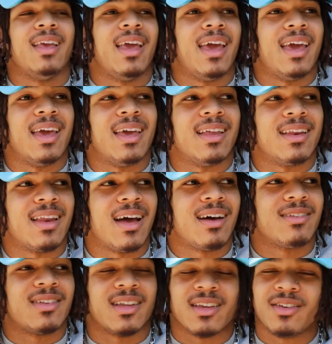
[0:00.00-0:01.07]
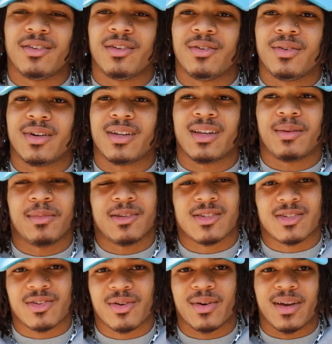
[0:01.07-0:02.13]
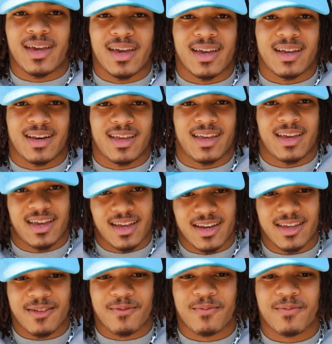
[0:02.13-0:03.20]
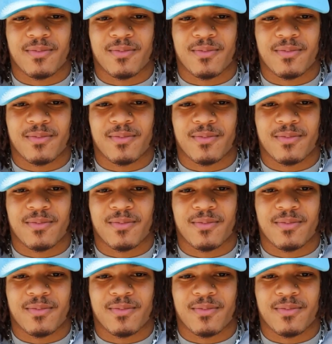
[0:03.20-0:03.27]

And I was like, you know what, let me just go ahead and get it.